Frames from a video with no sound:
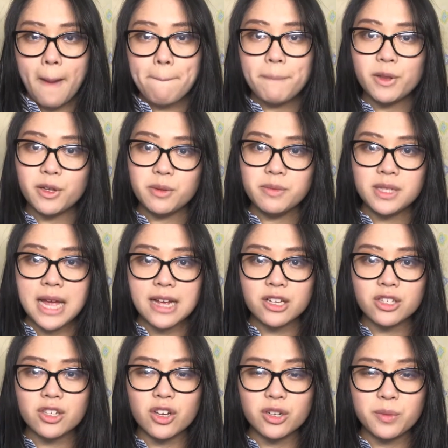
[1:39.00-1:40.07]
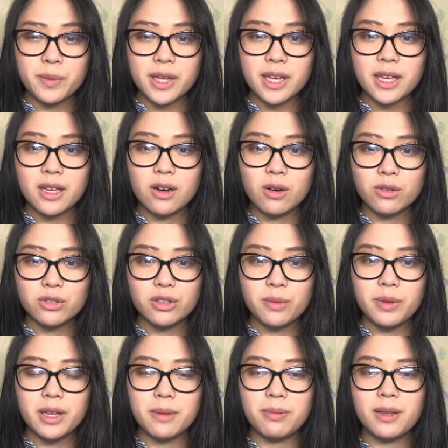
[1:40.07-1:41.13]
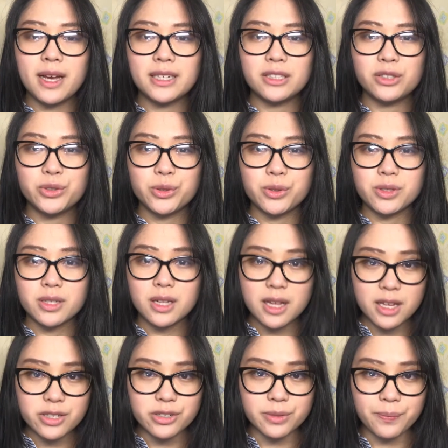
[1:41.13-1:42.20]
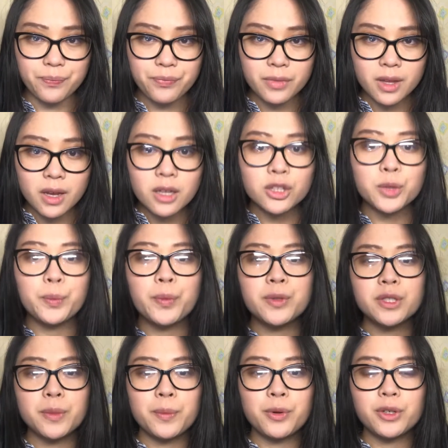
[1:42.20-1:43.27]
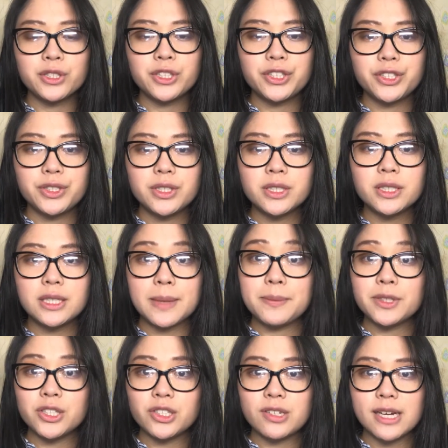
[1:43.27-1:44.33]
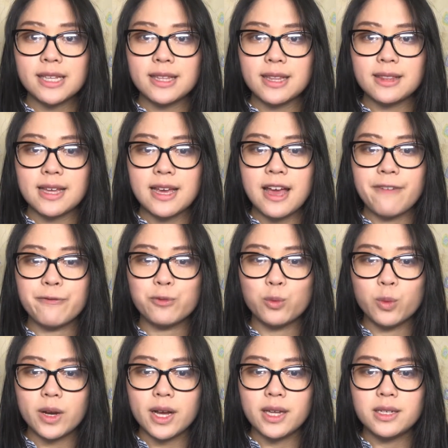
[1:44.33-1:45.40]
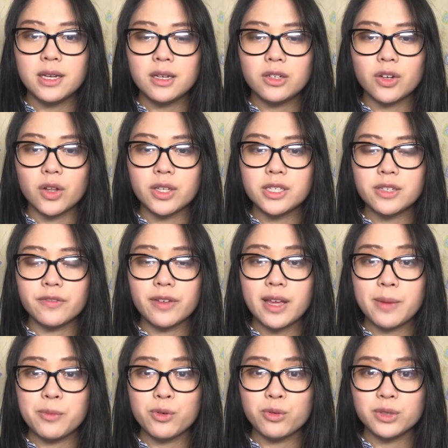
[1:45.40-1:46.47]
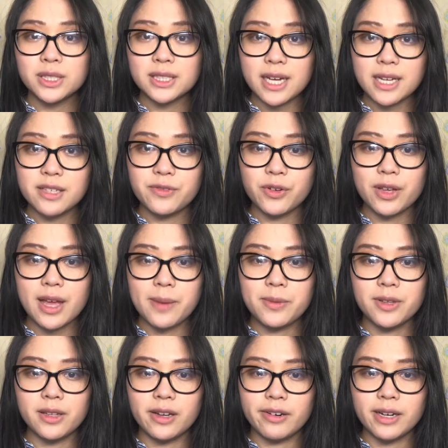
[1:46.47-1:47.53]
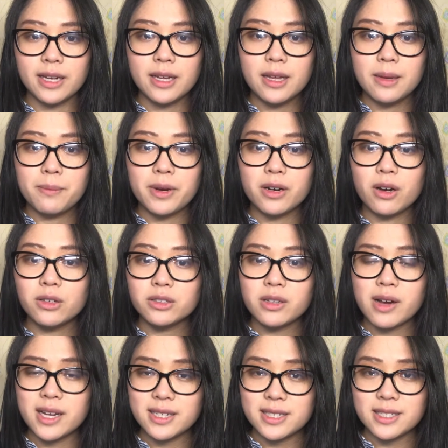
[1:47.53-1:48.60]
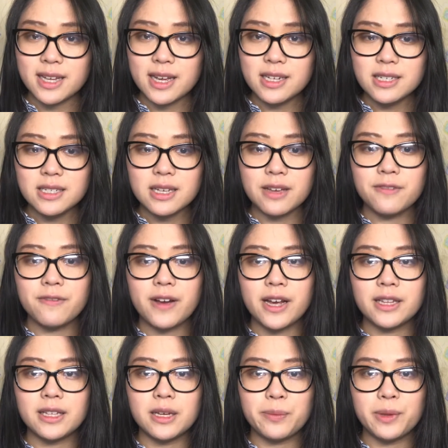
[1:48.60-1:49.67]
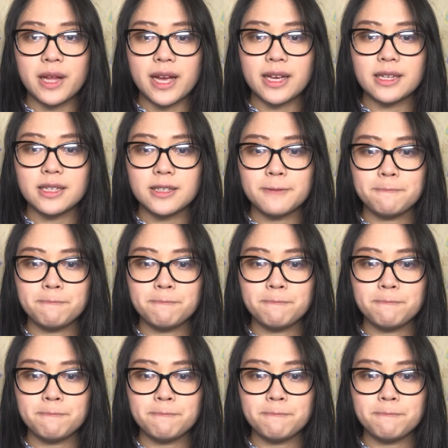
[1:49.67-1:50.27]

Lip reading: Bloom's taxonomy can also be applied in Sean's classroom to support students demonstrate that they have word knowledge of chemical science vocabulary, but also understand and finally apply it.